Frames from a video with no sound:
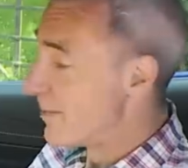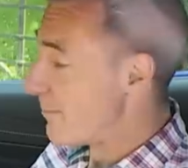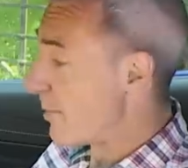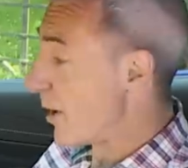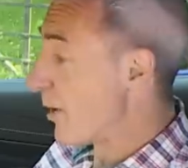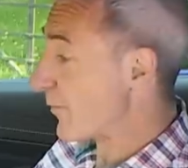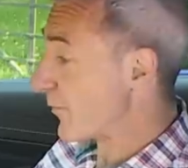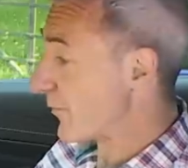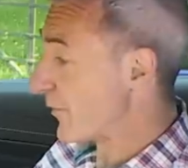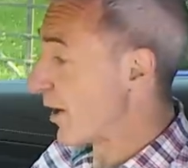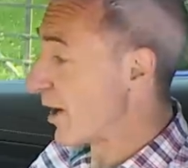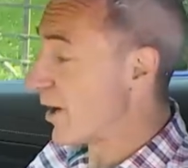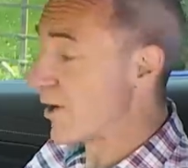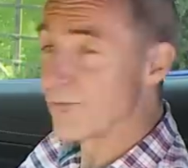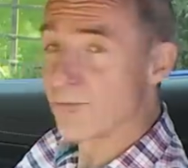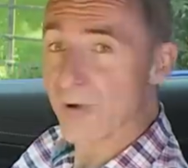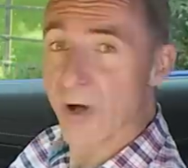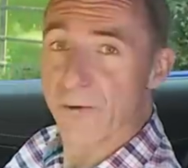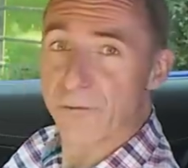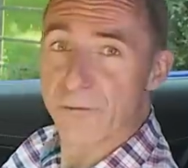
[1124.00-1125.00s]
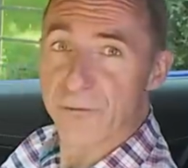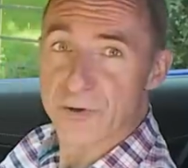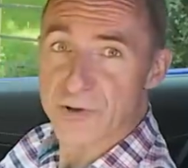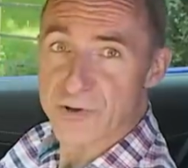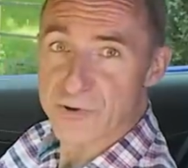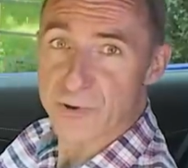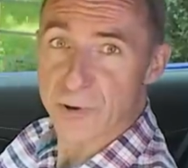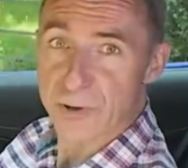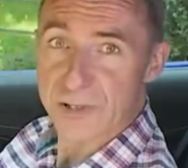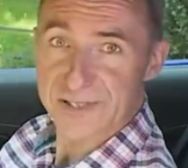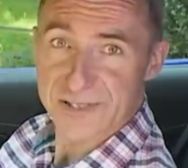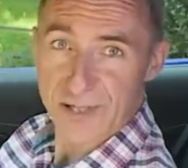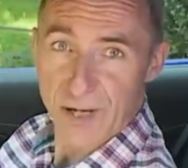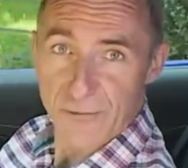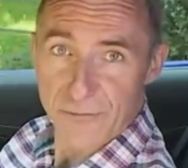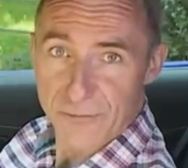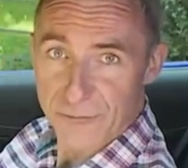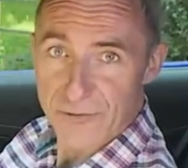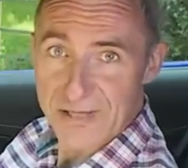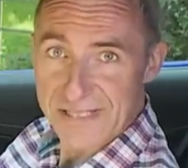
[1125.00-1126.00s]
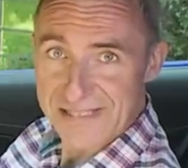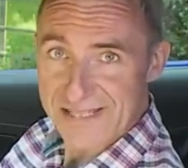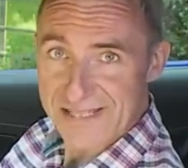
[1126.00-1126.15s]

Both dials offer a choice of three